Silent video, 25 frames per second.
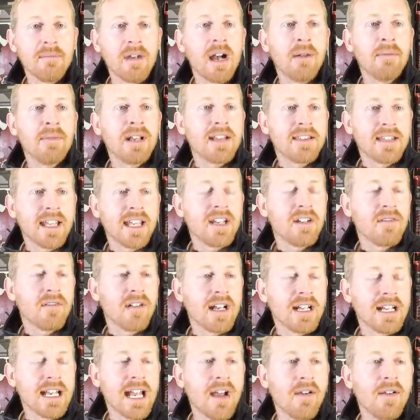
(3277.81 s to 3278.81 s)
I'm going to tell you right
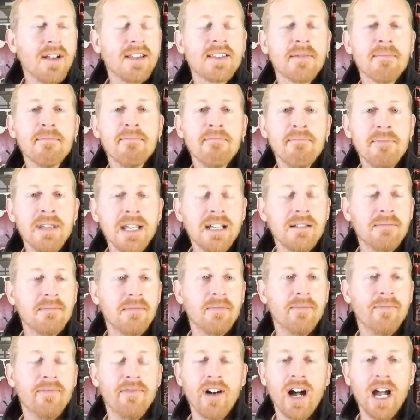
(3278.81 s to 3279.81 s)
now, it's a
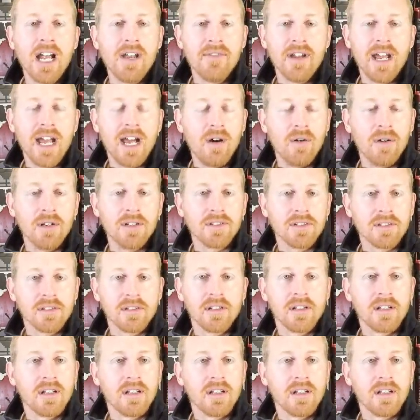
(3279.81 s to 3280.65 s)
minimum 5 hours.